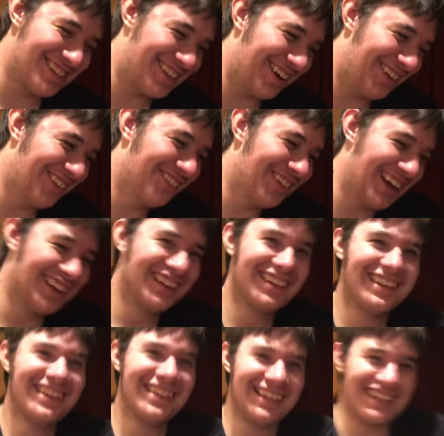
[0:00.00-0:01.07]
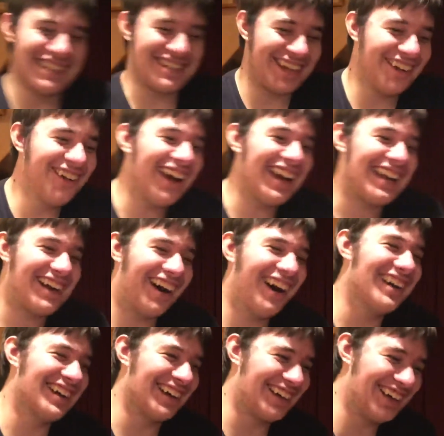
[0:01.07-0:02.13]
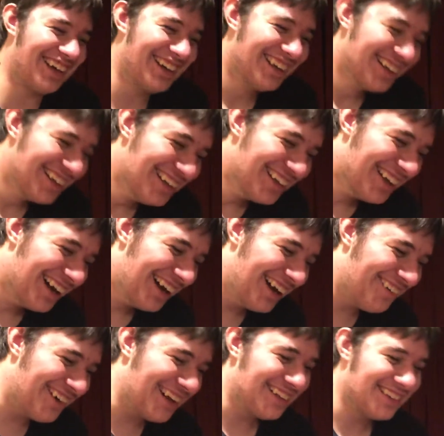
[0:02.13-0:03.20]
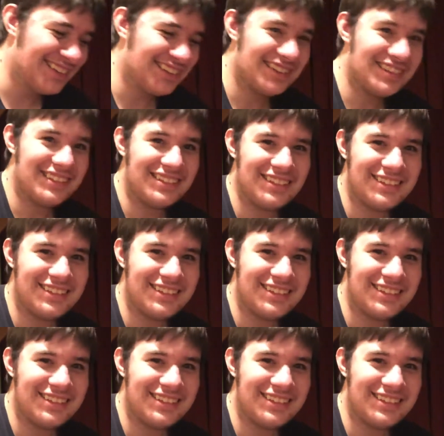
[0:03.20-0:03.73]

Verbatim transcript: too, he's too iconic. He's too iconic. All right. I love that you